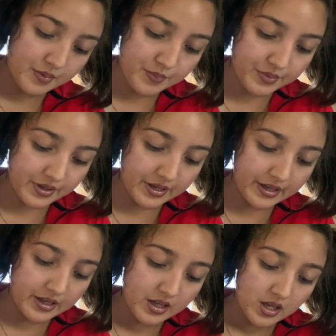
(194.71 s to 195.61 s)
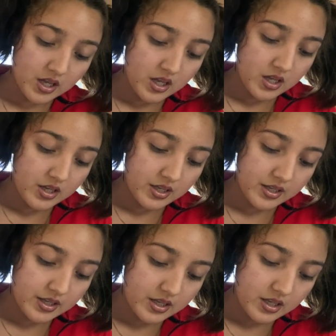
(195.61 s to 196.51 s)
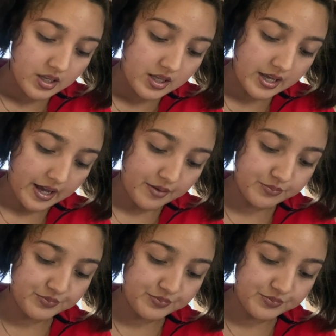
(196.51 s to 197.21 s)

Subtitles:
But, yeah.